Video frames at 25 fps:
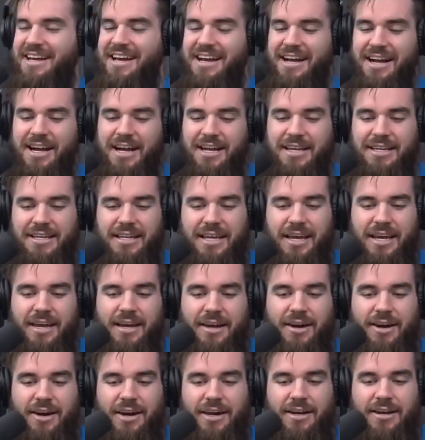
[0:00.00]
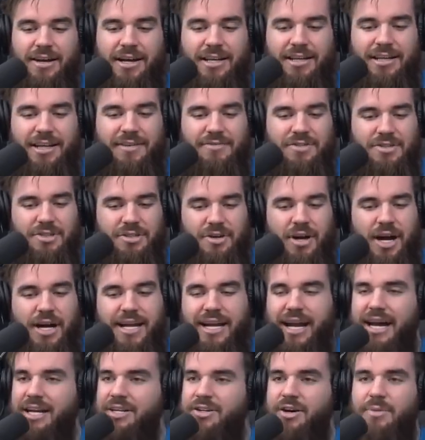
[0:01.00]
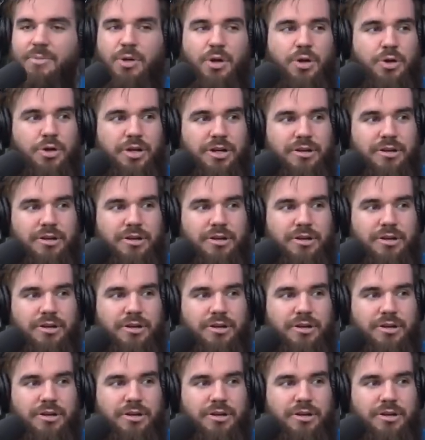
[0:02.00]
I'd love to. I can't. I'm not good at